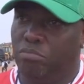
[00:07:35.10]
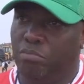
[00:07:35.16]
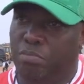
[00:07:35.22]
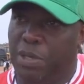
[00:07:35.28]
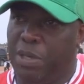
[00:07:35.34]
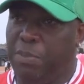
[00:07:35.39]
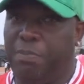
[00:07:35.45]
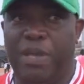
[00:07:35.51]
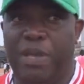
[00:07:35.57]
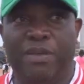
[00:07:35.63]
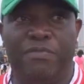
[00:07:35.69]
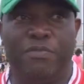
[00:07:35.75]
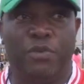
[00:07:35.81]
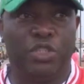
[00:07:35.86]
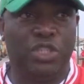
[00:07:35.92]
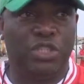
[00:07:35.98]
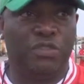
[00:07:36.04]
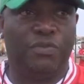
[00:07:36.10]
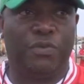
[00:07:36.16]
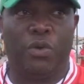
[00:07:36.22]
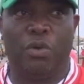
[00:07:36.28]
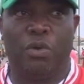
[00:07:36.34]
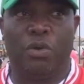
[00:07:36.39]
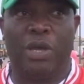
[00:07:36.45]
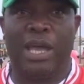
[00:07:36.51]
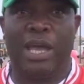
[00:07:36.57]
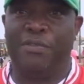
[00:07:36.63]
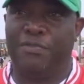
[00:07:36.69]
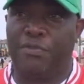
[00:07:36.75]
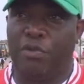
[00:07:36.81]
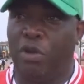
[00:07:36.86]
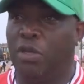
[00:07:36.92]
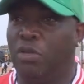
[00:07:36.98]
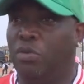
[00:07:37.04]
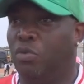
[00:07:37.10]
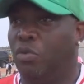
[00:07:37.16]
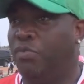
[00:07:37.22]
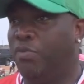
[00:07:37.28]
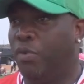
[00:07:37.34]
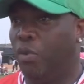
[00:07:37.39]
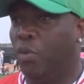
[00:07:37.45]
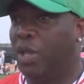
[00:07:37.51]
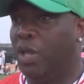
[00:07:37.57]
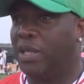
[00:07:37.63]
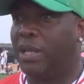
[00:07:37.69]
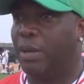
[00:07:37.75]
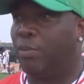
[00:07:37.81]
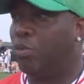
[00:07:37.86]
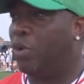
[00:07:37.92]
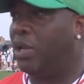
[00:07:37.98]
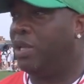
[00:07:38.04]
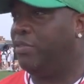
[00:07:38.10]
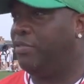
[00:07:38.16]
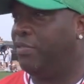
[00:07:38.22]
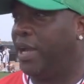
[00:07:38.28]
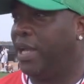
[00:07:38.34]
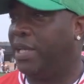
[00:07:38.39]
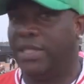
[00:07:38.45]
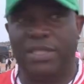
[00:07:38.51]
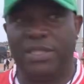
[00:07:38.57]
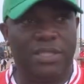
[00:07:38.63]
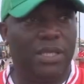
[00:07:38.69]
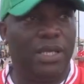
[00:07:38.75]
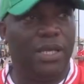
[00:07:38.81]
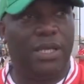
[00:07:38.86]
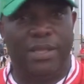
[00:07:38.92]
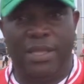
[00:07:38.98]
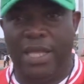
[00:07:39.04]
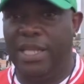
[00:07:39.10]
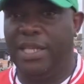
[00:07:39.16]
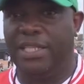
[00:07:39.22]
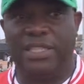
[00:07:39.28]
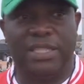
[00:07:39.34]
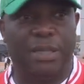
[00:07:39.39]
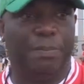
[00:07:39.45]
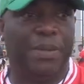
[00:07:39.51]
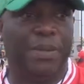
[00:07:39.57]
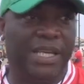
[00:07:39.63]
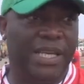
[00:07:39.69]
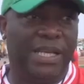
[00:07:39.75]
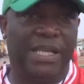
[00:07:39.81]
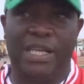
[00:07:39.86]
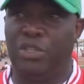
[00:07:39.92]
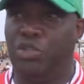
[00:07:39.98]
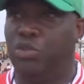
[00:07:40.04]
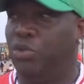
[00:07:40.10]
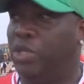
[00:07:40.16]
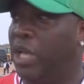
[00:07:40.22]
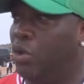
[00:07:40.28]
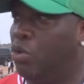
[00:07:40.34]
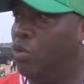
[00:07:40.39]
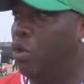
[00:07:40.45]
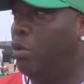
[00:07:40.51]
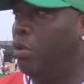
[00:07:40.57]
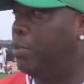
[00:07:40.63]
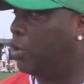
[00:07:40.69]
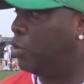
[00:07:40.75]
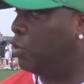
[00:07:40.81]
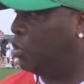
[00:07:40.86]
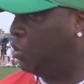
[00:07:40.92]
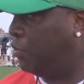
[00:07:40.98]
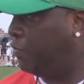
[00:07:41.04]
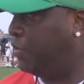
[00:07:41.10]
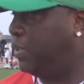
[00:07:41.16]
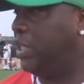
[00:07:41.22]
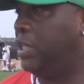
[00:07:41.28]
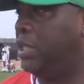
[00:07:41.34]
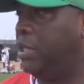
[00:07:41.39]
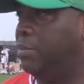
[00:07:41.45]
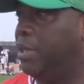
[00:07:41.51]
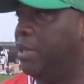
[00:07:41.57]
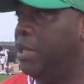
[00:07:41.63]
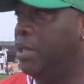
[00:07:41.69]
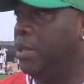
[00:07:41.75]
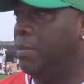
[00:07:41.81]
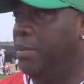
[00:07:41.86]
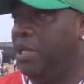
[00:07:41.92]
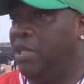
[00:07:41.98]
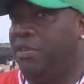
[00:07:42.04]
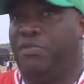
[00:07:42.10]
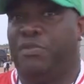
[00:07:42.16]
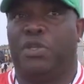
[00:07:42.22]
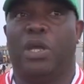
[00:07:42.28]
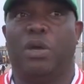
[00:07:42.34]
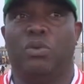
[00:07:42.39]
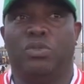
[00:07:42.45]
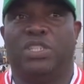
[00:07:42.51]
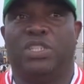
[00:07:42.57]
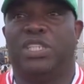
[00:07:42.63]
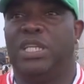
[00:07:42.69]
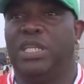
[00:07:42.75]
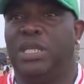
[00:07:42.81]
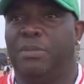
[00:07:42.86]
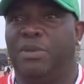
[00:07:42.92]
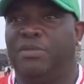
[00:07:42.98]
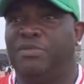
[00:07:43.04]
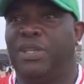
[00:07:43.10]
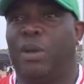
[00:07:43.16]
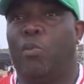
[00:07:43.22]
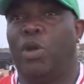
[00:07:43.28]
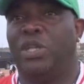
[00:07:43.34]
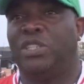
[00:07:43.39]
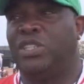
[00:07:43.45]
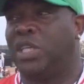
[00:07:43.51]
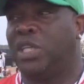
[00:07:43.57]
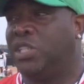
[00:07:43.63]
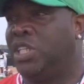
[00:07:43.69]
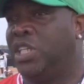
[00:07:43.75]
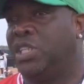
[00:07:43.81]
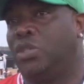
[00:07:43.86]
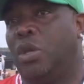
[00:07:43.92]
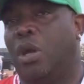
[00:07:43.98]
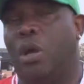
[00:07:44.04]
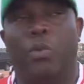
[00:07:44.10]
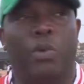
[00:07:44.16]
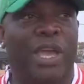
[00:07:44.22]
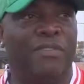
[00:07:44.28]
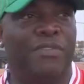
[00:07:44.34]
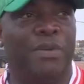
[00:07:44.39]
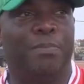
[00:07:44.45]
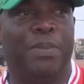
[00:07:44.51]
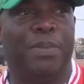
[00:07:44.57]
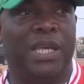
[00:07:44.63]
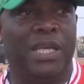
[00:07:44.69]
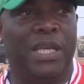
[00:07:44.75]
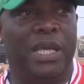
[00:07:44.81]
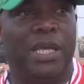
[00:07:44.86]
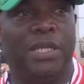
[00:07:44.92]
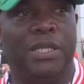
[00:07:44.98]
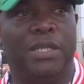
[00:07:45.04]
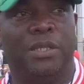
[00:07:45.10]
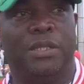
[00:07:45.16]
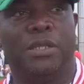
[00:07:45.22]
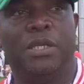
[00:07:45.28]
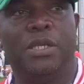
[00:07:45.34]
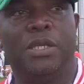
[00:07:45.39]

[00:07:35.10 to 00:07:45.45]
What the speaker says: prepare for AFCON or for World Cup qualifiers, then it's a player that you can call because you've seen him. But if you don't see him, if someone suggests, oh, we have a player in